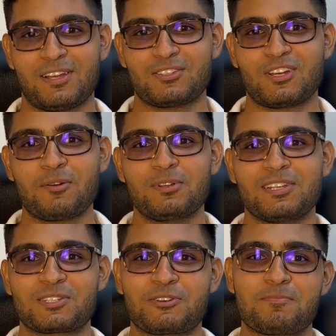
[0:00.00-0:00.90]
So I would
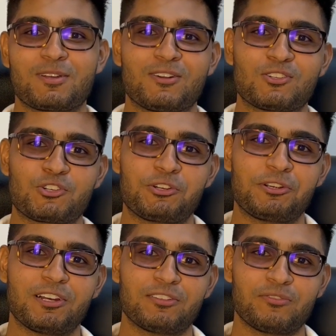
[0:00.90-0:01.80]
describe the culture
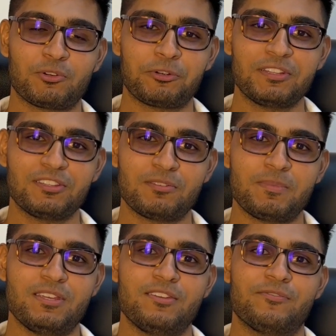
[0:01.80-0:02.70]
here at Floret to
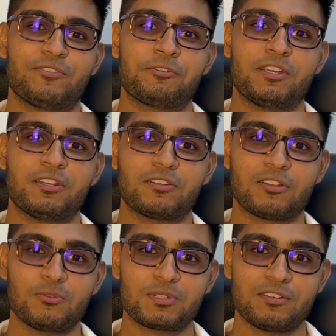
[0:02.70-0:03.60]
be very
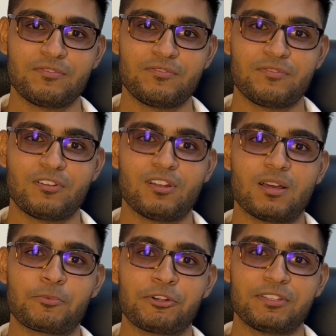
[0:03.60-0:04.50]
inclusive,
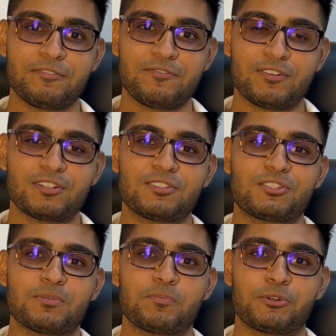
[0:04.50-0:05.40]
collaborative, and
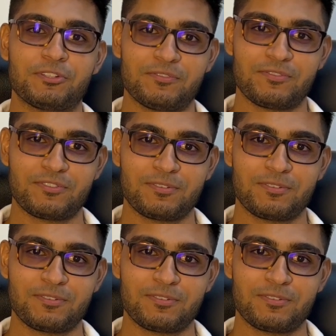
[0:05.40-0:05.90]
supportive.